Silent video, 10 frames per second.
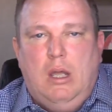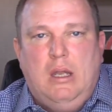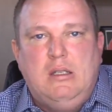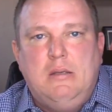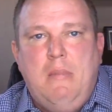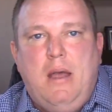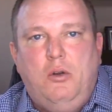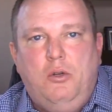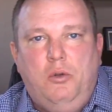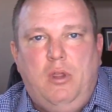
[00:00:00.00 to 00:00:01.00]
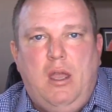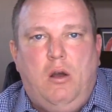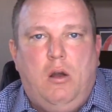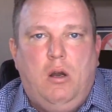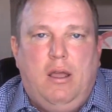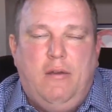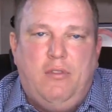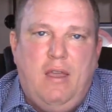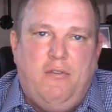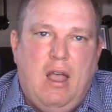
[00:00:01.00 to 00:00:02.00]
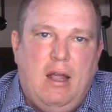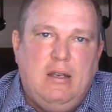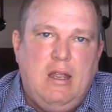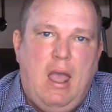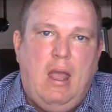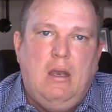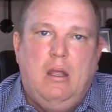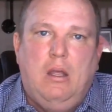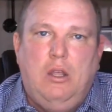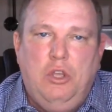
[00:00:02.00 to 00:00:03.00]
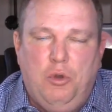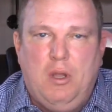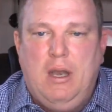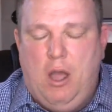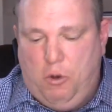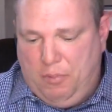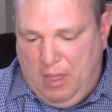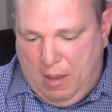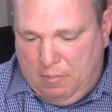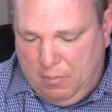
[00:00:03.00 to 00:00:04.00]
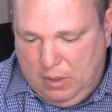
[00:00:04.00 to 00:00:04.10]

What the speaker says: It doesn't matter who they are. If they've got debt, you can help them.